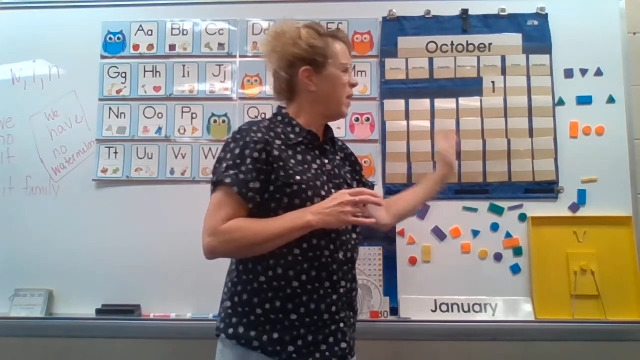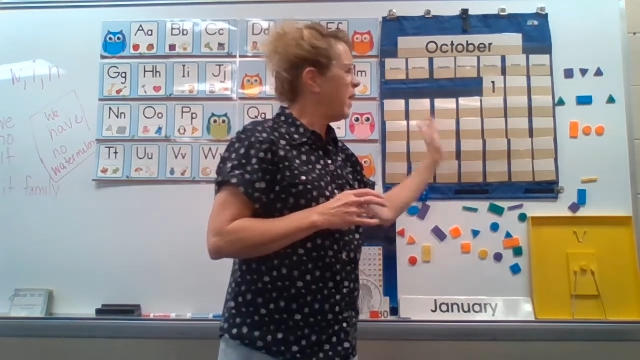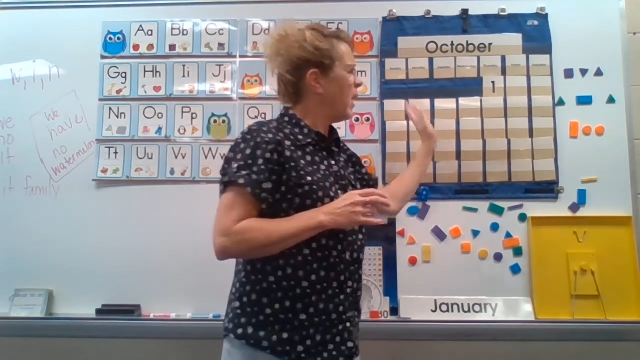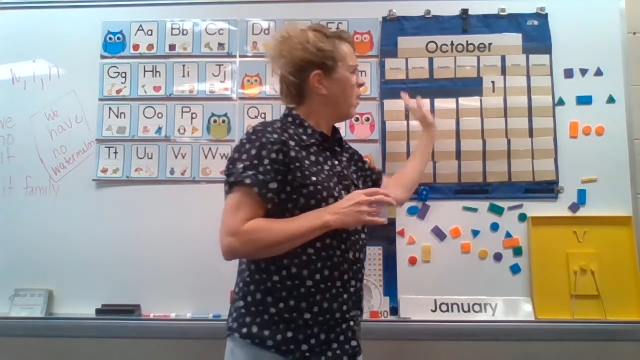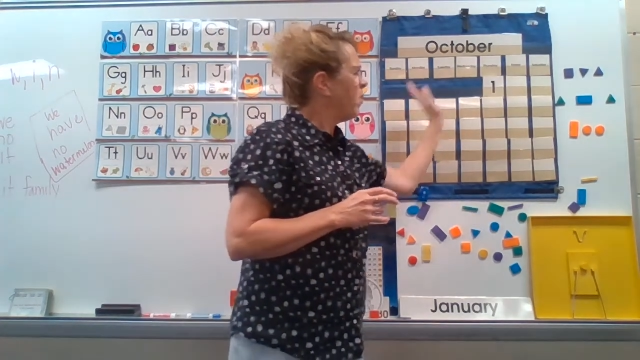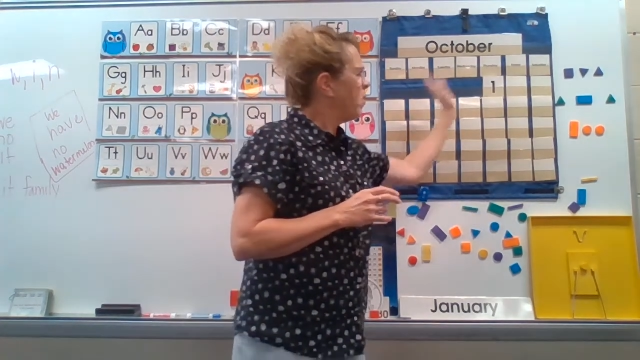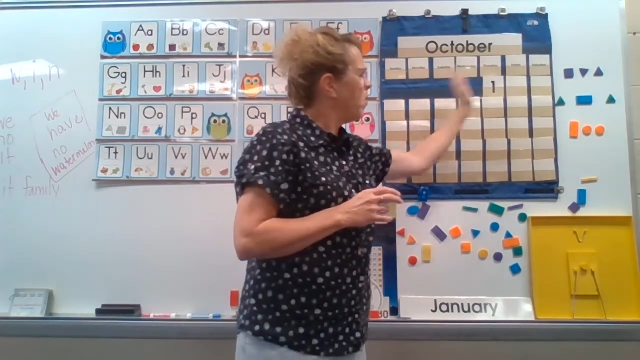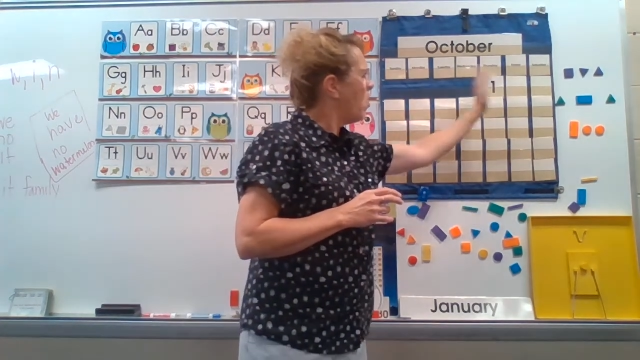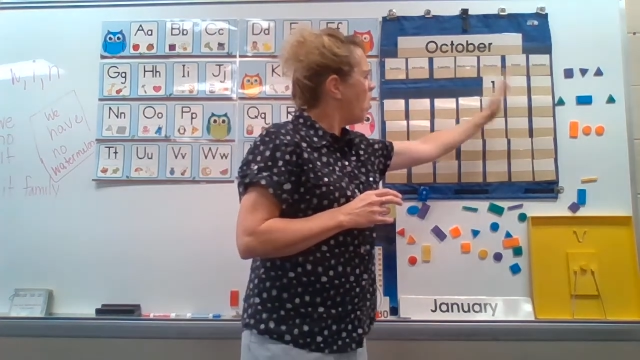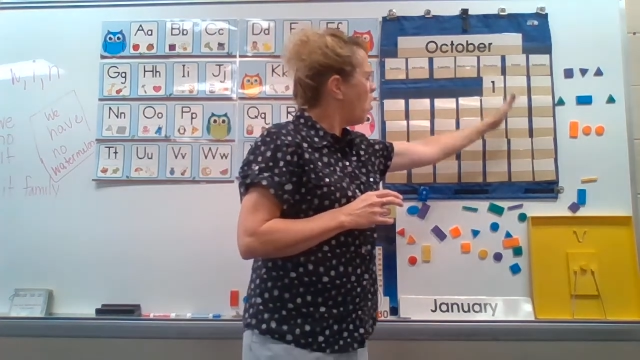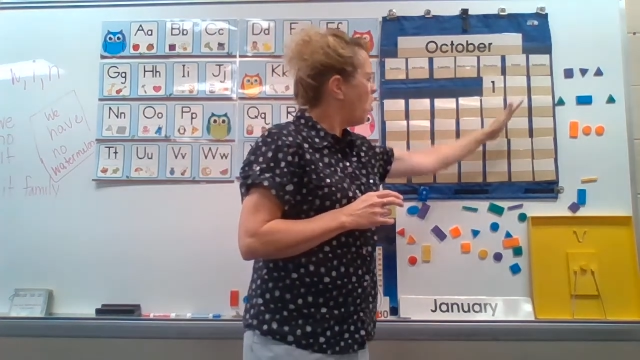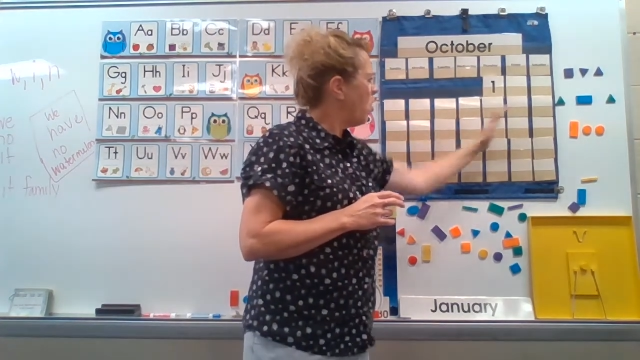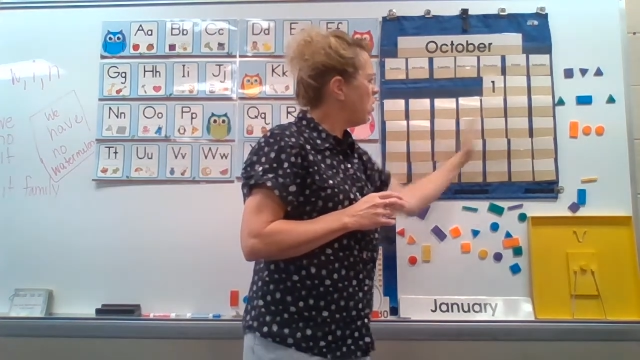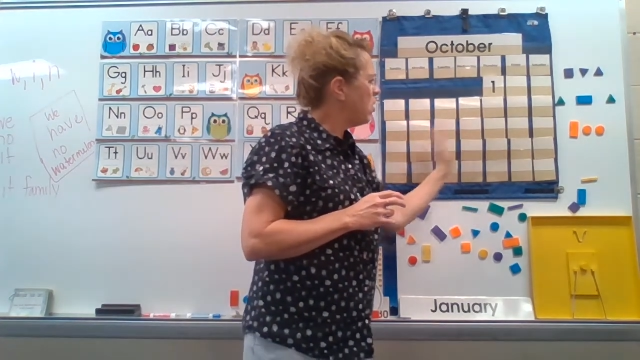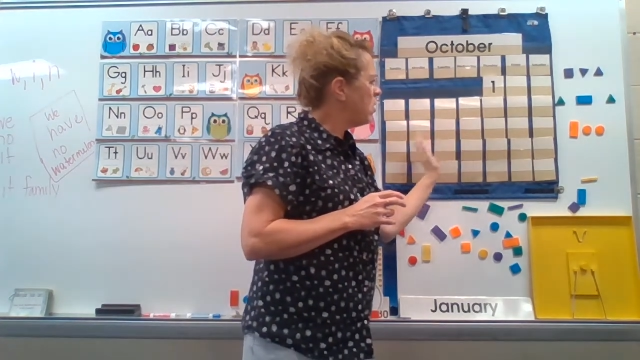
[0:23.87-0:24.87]
counted
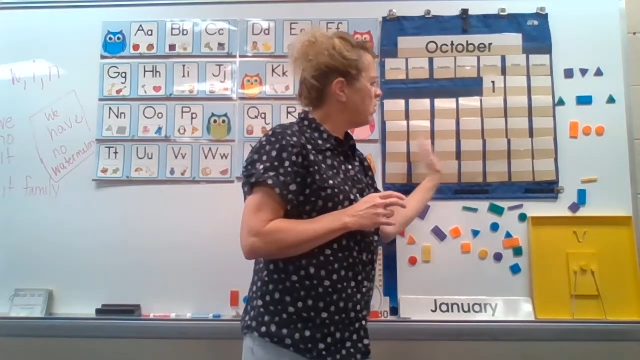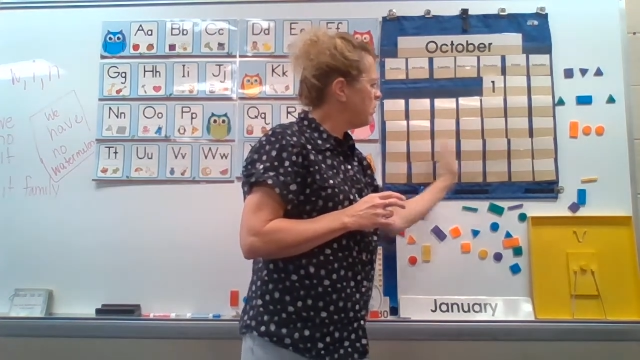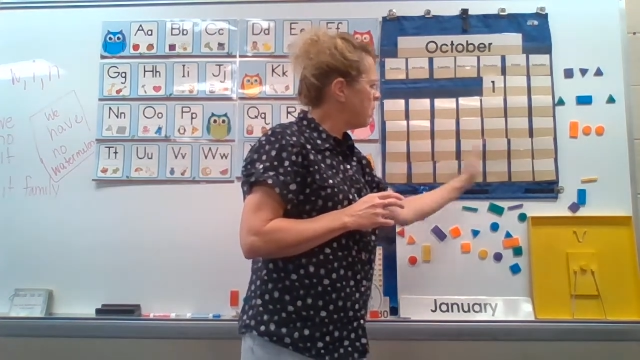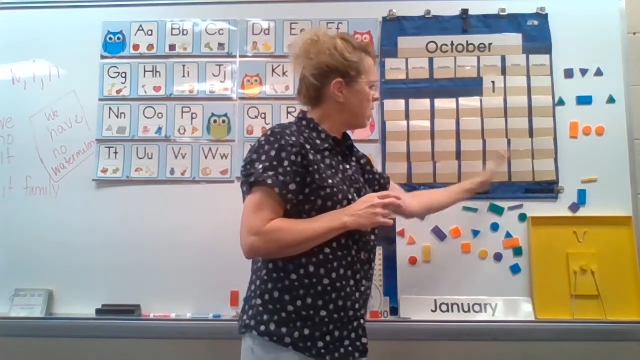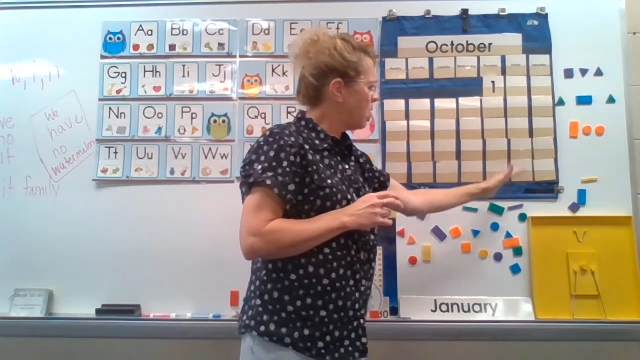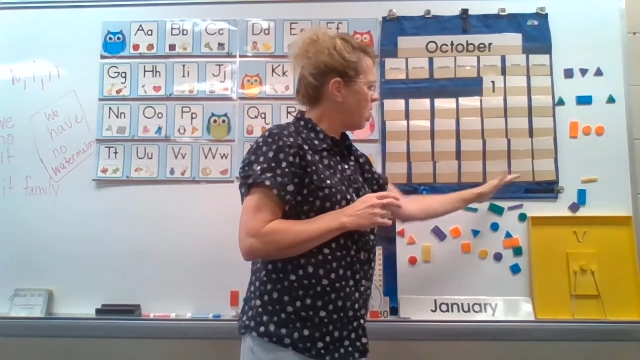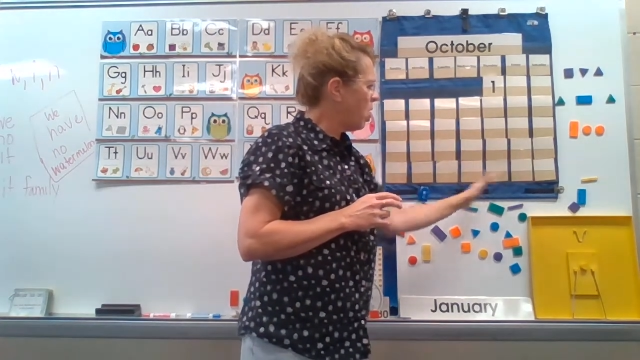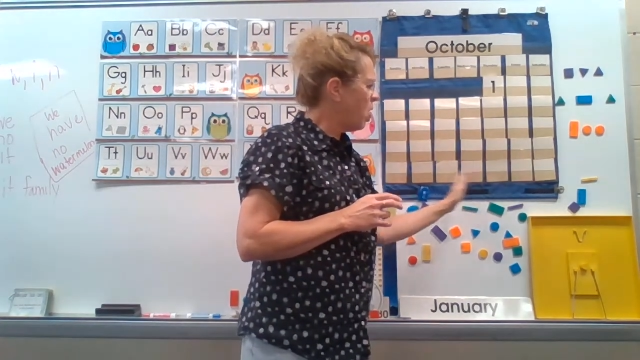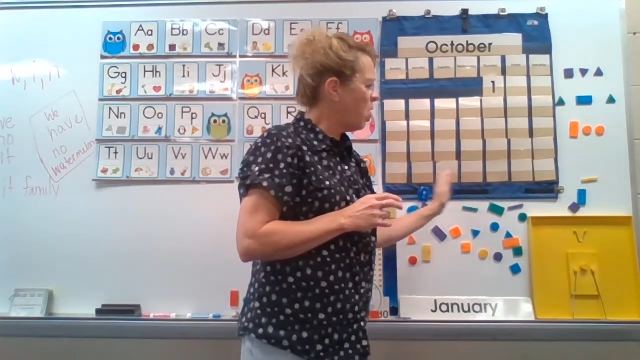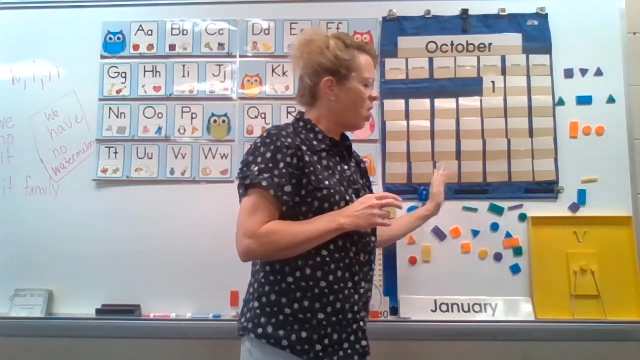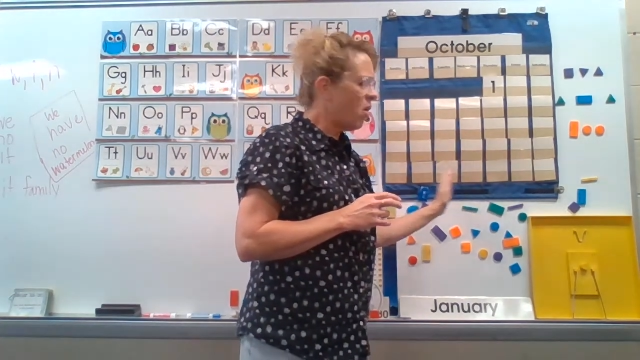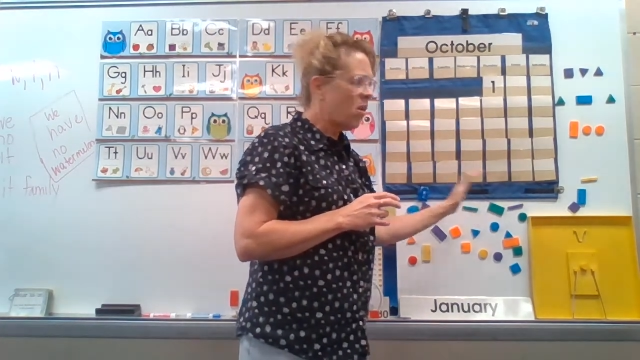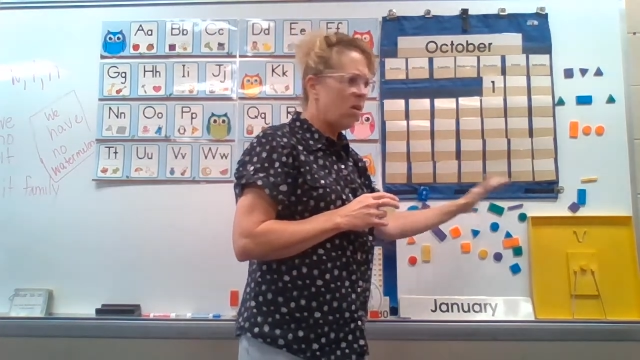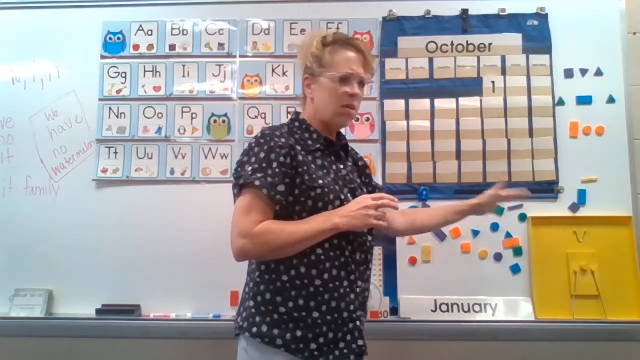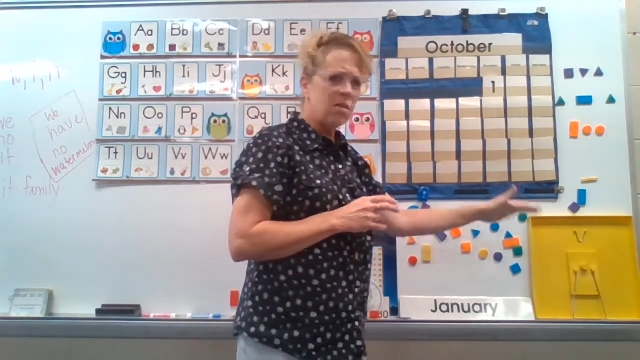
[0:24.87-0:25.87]
all of the
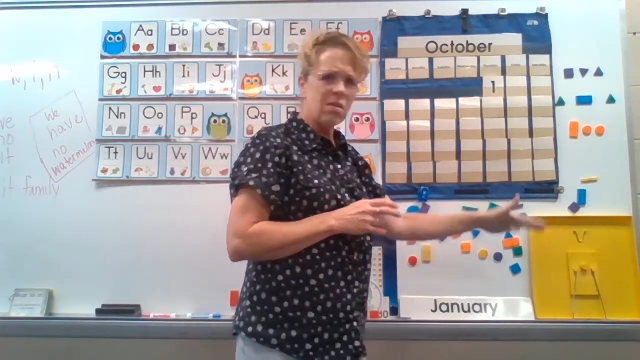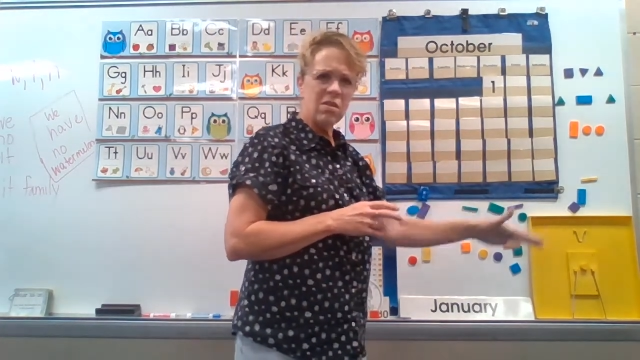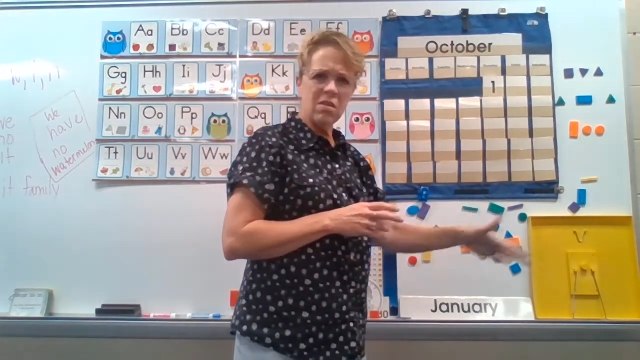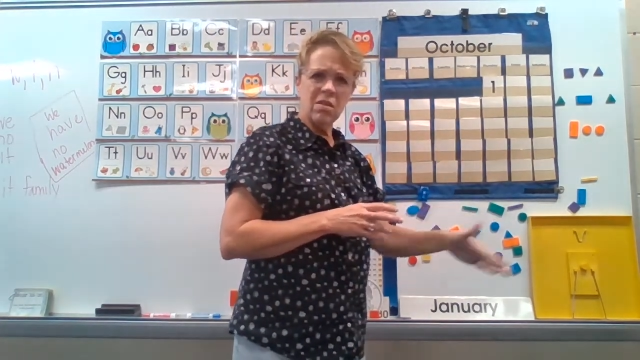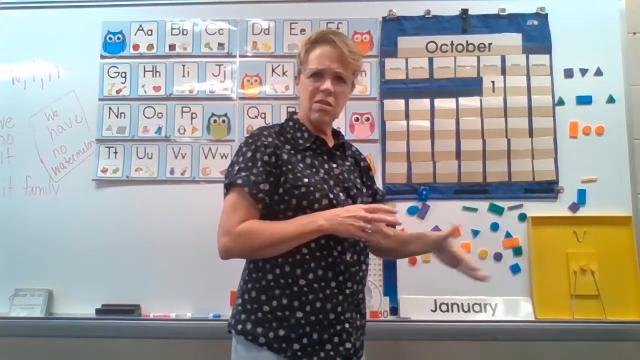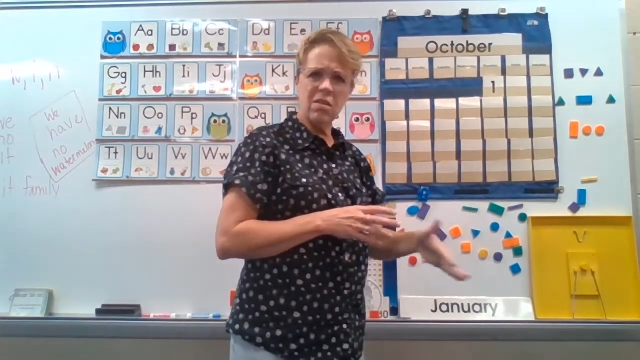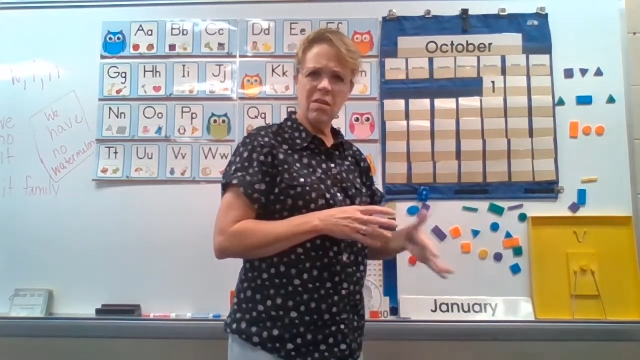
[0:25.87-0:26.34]
cards?